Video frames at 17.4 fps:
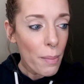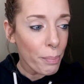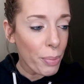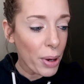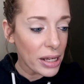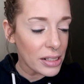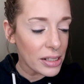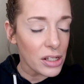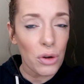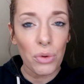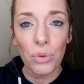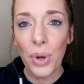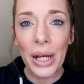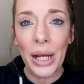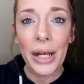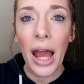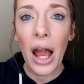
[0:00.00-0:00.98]
But
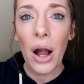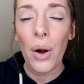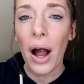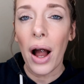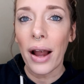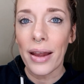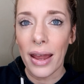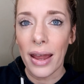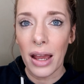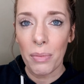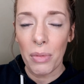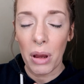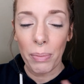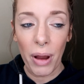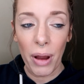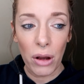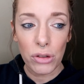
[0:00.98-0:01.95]
right now I am
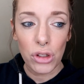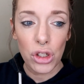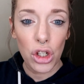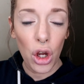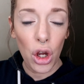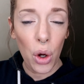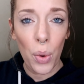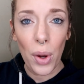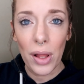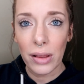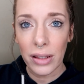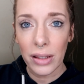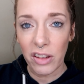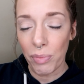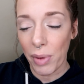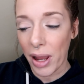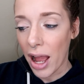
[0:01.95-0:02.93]
about to go
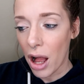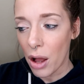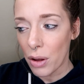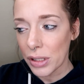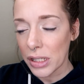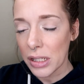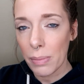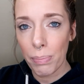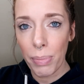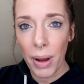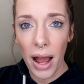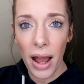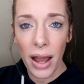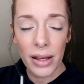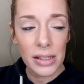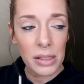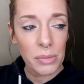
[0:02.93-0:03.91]
leave my house,
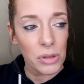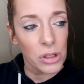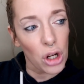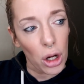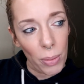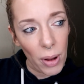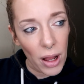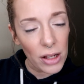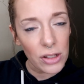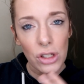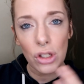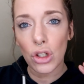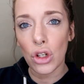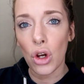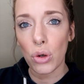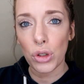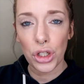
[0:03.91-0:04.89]
buy some
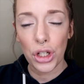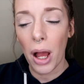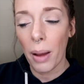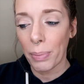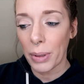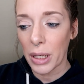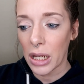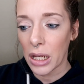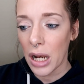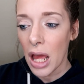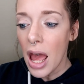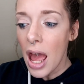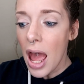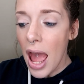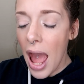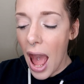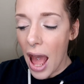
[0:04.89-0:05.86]
Starbucks, go shopping,
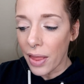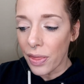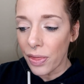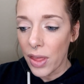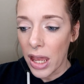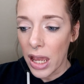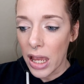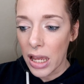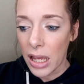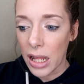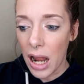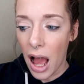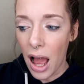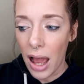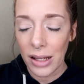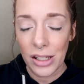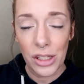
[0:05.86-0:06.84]
and then
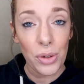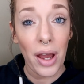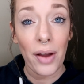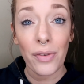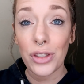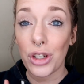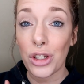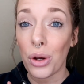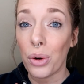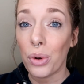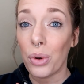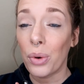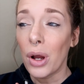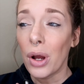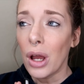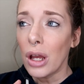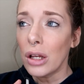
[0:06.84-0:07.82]
I still have to
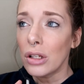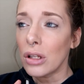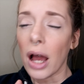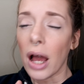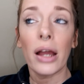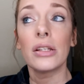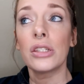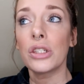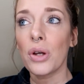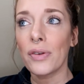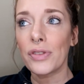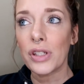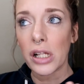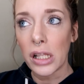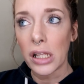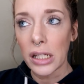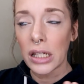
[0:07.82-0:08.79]

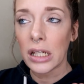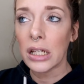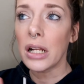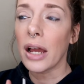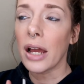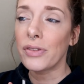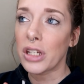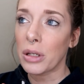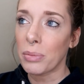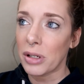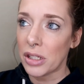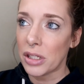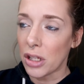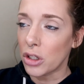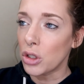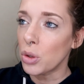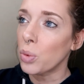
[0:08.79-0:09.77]
clean, I have to get my
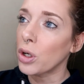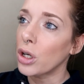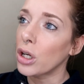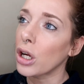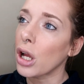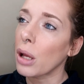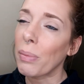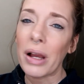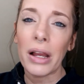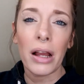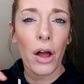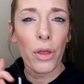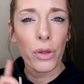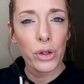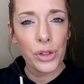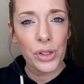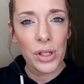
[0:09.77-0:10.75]
son to work, my
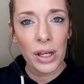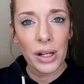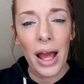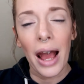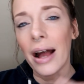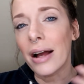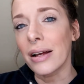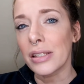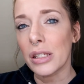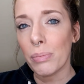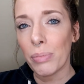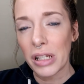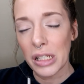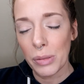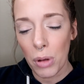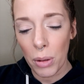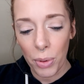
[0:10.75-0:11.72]
other son has a
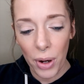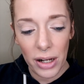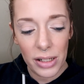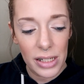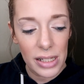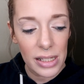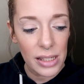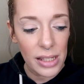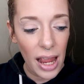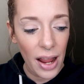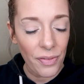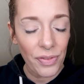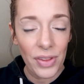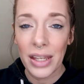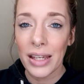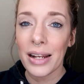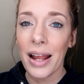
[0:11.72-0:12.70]
baseball practice,
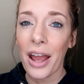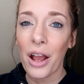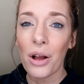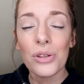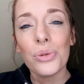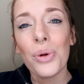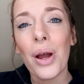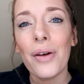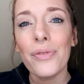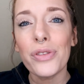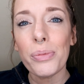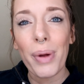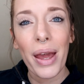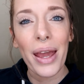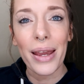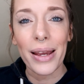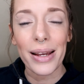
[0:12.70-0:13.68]
and then I also have to
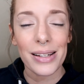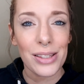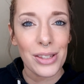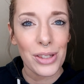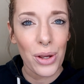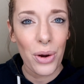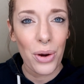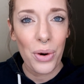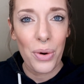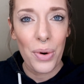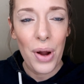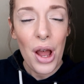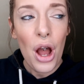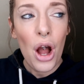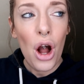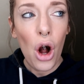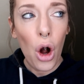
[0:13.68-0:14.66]
bake. So
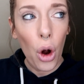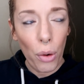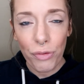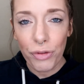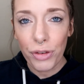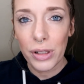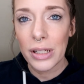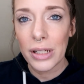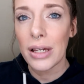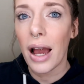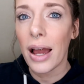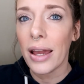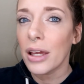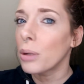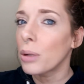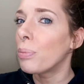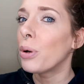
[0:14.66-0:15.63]
hopefully
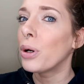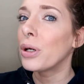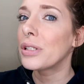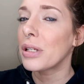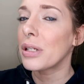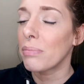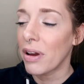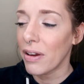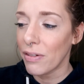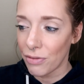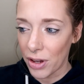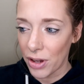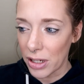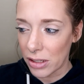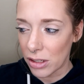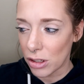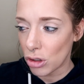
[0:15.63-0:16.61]
I get to put my
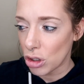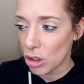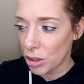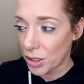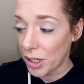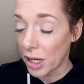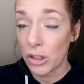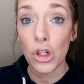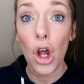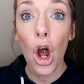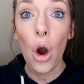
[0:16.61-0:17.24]
face to the test.